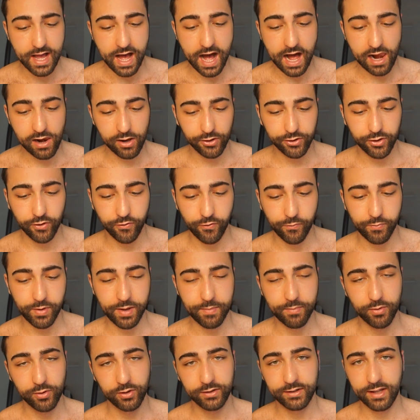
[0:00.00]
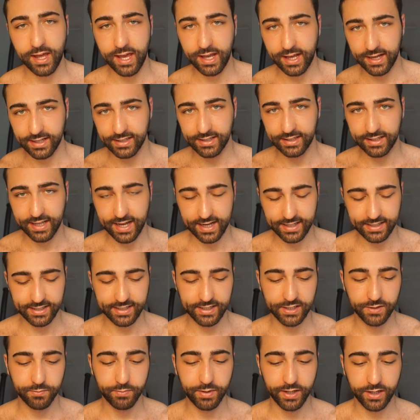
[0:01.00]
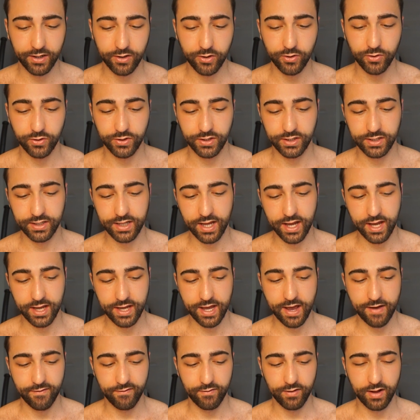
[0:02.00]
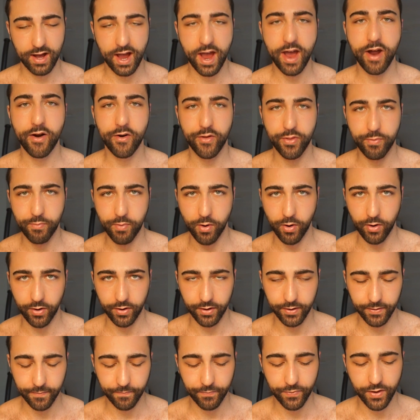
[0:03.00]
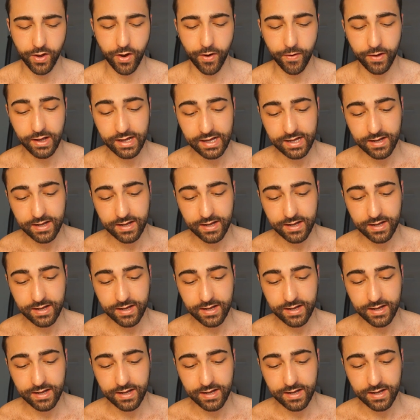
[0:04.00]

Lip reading: A lot of people take antacids because they have a heartburn, no,